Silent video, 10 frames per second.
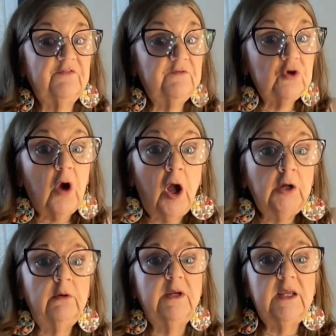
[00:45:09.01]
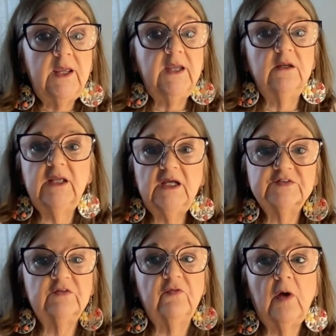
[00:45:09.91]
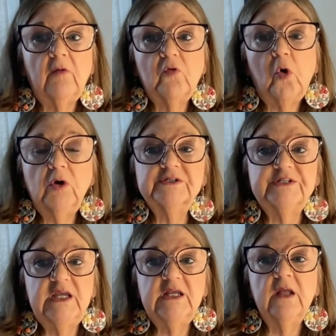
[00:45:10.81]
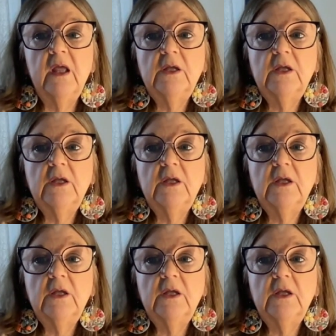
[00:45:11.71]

If you're hungry, eat. Yes, of course, eat.